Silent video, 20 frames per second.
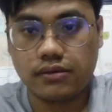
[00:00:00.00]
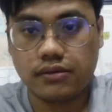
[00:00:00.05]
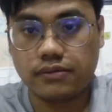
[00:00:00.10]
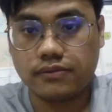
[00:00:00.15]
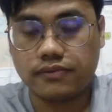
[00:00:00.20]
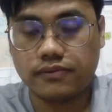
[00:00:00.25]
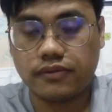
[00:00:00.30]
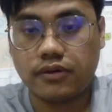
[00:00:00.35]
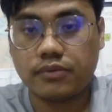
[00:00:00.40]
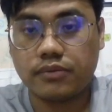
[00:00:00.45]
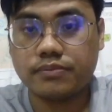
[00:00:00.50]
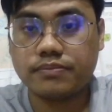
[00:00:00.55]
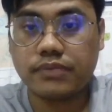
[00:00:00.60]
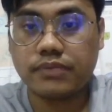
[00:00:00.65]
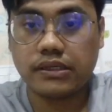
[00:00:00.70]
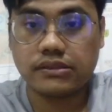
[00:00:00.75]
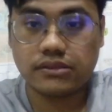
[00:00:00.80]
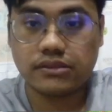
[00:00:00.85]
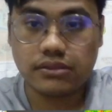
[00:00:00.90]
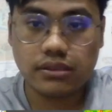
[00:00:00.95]
from
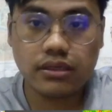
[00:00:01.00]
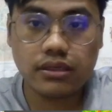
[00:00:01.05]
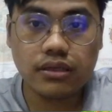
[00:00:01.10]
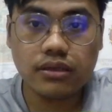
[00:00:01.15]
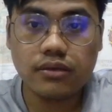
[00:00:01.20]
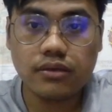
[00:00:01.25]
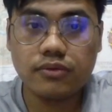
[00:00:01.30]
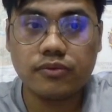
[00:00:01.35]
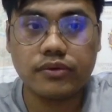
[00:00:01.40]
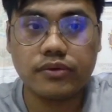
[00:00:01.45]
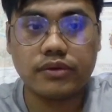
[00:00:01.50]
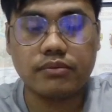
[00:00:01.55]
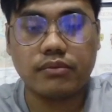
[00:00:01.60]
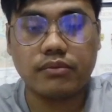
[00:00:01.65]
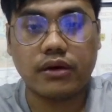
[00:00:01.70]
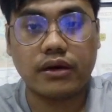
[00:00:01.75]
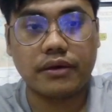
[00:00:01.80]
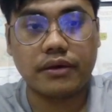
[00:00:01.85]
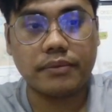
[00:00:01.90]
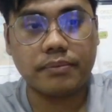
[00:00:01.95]
part 3 with
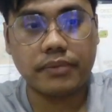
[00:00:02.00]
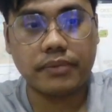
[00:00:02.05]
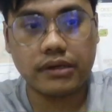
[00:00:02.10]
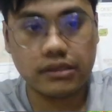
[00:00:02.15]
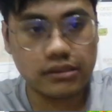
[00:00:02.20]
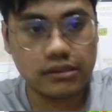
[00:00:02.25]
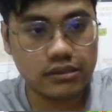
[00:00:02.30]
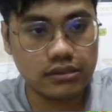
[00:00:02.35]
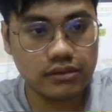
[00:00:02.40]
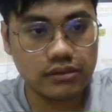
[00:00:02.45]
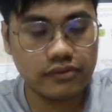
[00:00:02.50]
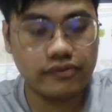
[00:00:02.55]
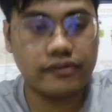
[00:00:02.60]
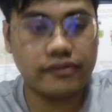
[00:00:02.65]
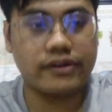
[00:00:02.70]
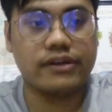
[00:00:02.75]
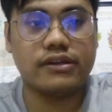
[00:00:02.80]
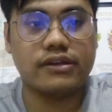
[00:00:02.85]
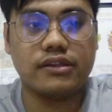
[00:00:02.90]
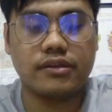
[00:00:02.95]
my partner
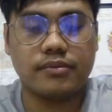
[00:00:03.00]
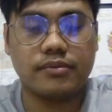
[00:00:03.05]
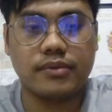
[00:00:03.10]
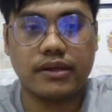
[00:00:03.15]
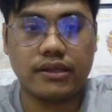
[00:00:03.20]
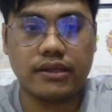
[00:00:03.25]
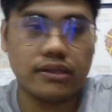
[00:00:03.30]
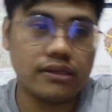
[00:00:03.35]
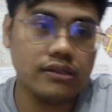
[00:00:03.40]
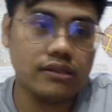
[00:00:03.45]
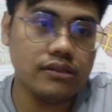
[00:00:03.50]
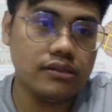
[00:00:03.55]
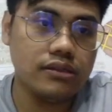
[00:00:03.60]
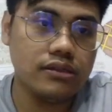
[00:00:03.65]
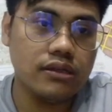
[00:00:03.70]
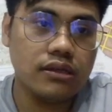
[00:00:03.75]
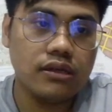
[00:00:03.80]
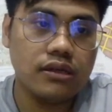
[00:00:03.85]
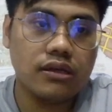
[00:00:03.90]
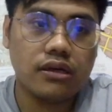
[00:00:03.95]
FERDY Brian
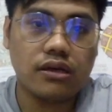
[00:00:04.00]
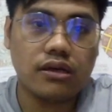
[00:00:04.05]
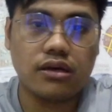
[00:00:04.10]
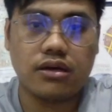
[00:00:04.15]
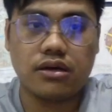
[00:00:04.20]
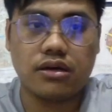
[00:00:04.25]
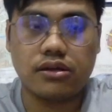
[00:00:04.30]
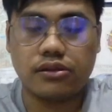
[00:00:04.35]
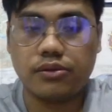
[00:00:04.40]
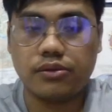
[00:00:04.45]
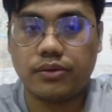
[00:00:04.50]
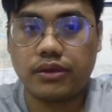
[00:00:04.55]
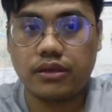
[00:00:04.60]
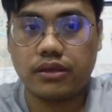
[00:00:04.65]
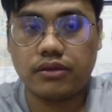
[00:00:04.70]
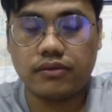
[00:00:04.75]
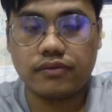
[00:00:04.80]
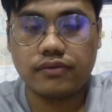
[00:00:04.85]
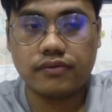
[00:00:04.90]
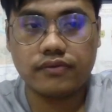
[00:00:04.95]

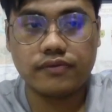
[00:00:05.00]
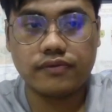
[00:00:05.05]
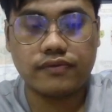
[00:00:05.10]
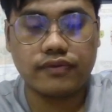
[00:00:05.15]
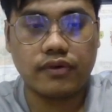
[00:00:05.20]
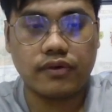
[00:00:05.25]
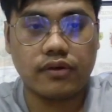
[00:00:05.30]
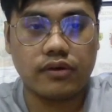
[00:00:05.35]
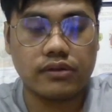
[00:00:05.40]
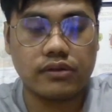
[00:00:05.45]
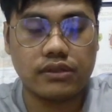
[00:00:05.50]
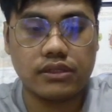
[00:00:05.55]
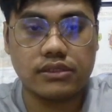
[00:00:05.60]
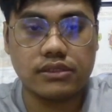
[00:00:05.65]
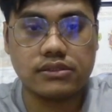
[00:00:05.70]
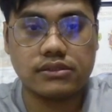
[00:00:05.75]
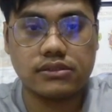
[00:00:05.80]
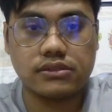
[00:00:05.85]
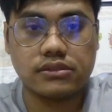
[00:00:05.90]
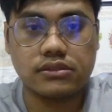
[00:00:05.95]
doing for
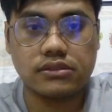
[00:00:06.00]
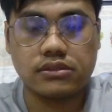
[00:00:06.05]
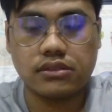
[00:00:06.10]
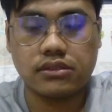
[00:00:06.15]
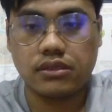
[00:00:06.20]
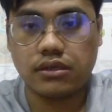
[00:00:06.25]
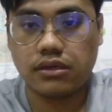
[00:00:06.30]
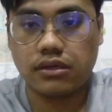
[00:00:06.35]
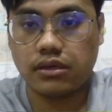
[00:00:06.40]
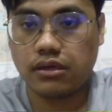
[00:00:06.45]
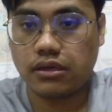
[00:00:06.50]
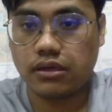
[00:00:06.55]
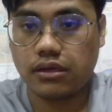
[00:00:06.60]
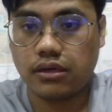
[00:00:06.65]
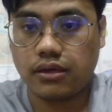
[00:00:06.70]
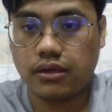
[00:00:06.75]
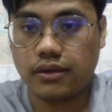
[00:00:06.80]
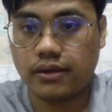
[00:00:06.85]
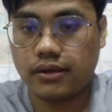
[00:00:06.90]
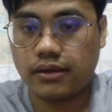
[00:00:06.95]
this
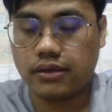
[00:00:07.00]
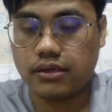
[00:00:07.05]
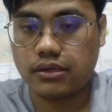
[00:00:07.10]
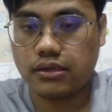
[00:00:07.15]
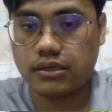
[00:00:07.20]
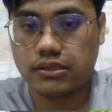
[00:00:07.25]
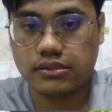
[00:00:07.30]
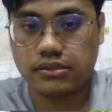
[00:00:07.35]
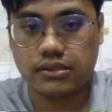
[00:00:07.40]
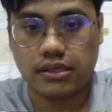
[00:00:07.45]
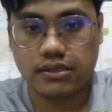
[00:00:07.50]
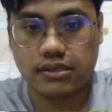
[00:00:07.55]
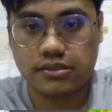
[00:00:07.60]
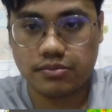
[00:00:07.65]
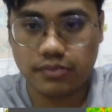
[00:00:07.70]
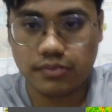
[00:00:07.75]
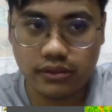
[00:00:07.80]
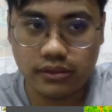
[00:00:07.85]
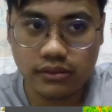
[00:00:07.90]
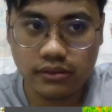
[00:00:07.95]

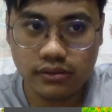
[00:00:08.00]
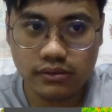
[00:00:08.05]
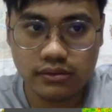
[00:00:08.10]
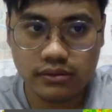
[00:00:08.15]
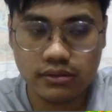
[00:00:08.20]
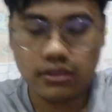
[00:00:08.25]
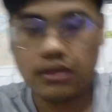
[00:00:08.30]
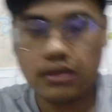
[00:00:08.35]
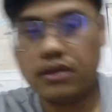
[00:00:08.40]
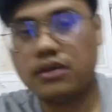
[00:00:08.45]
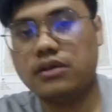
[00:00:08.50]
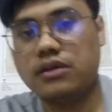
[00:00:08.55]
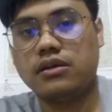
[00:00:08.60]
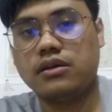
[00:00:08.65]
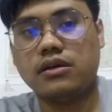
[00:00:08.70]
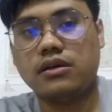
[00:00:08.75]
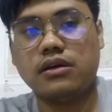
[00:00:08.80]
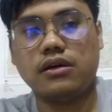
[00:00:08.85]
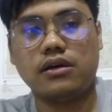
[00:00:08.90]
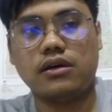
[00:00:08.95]
assessment
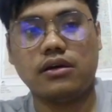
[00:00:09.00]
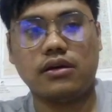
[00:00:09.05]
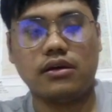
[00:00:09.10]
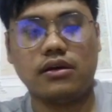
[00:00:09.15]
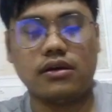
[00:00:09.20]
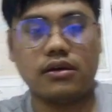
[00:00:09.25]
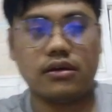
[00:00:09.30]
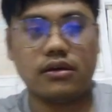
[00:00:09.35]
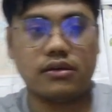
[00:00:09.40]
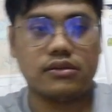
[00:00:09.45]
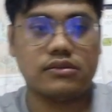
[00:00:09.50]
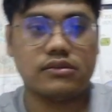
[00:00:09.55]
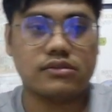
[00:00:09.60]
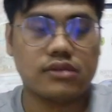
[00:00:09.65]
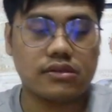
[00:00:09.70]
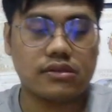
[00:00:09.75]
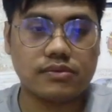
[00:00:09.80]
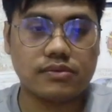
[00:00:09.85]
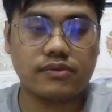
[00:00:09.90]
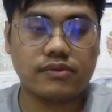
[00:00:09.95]

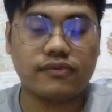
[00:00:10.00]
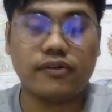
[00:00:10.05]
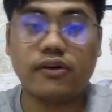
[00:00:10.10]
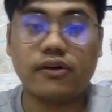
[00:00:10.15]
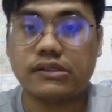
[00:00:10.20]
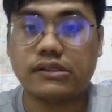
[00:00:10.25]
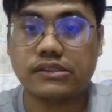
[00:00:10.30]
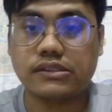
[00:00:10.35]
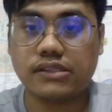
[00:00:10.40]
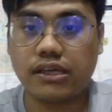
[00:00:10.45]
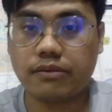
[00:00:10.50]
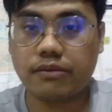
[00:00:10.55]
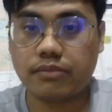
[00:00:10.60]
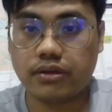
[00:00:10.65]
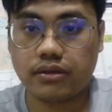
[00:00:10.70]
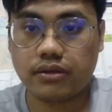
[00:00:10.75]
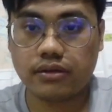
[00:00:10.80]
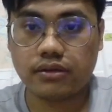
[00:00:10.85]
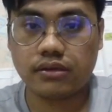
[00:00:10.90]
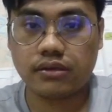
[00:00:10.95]
for
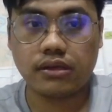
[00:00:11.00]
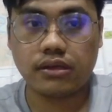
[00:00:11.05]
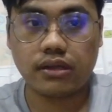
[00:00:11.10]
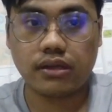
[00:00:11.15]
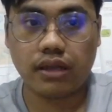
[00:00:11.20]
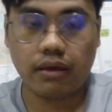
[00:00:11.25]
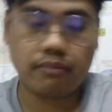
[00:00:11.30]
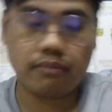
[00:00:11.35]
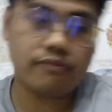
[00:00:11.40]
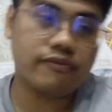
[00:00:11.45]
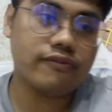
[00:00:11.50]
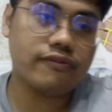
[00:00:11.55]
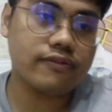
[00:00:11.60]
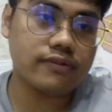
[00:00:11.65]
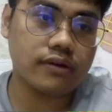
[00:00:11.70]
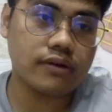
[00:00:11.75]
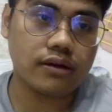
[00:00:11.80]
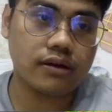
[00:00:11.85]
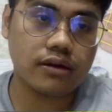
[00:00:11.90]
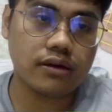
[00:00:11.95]
assignment lab
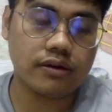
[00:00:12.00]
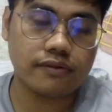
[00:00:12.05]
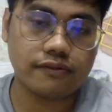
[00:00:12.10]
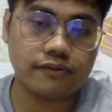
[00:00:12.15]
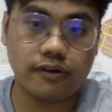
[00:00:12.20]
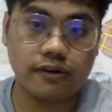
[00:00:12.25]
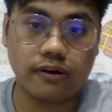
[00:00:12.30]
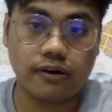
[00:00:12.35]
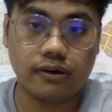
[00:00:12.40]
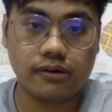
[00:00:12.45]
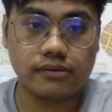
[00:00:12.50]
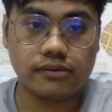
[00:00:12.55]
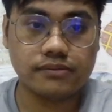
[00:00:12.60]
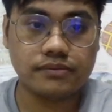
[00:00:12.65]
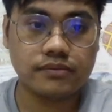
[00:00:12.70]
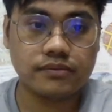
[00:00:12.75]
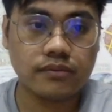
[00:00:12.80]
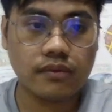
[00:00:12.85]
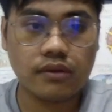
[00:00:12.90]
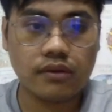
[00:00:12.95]
4.
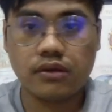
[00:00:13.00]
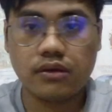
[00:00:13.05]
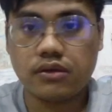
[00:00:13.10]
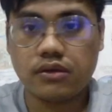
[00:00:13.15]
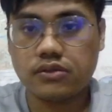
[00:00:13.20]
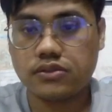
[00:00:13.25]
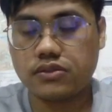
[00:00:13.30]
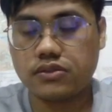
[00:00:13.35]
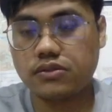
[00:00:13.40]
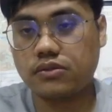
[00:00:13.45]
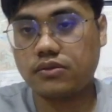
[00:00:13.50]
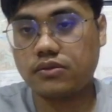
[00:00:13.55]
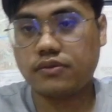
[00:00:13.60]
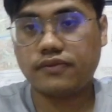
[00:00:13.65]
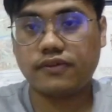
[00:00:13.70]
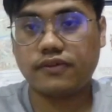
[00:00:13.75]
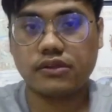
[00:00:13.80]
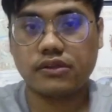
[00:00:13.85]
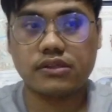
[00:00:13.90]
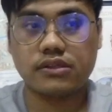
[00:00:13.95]
So
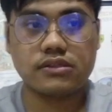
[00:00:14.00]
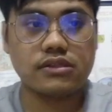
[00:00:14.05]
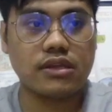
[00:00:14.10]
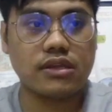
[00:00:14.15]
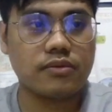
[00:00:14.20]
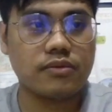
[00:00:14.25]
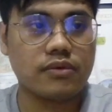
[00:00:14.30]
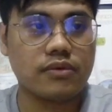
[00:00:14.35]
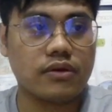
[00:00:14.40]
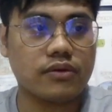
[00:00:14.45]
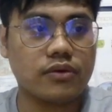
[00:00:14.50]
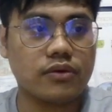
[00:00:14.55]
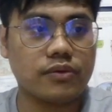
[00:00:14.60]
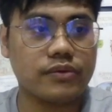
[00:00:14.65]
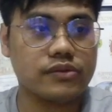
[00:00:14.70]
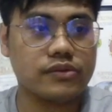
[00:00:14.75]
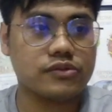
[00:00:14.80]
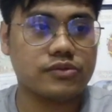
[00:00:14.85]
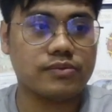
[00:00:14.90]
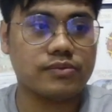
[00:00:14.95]
for this lab we are
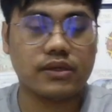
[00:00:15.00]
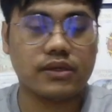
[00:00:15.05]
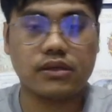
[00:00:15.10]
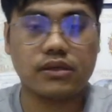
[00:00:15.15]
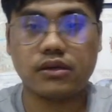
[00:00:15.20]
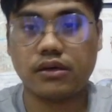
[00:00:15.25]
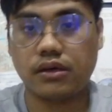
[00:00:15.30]
going to make